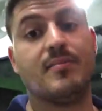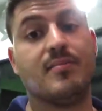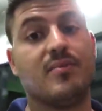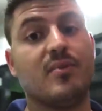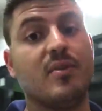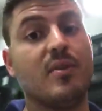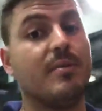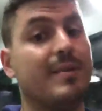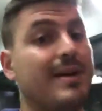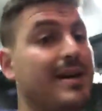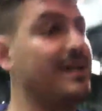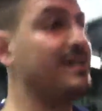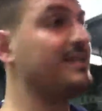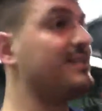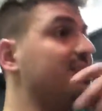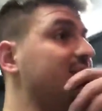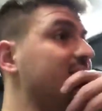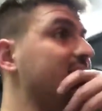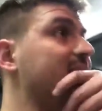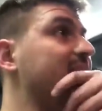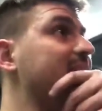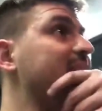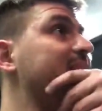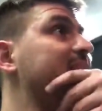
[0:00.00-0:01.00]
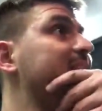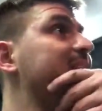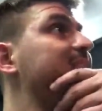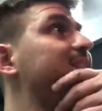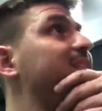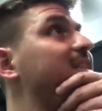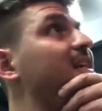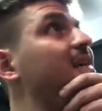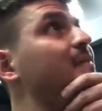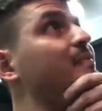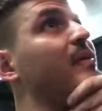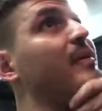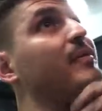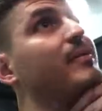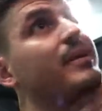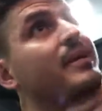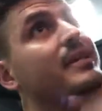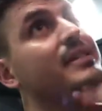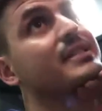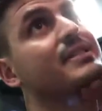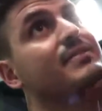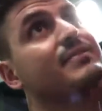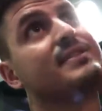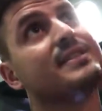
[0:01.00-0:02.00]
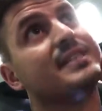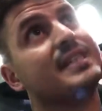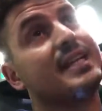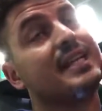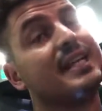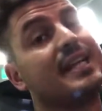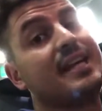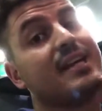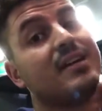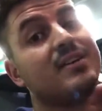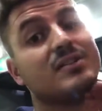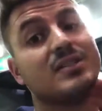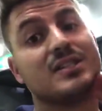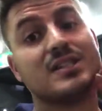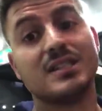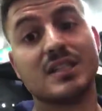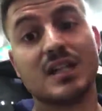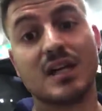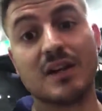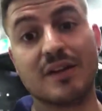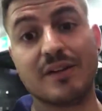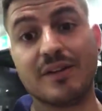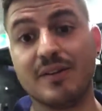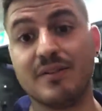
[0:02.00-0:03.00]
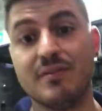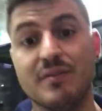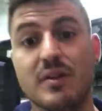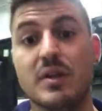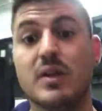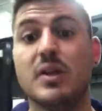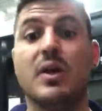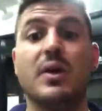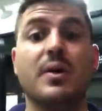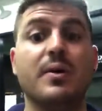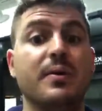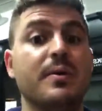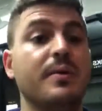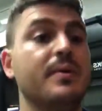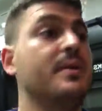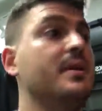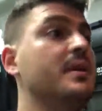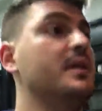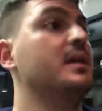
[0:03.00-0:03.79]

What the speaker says: for about 6, maybe 17 hours. I don't even know.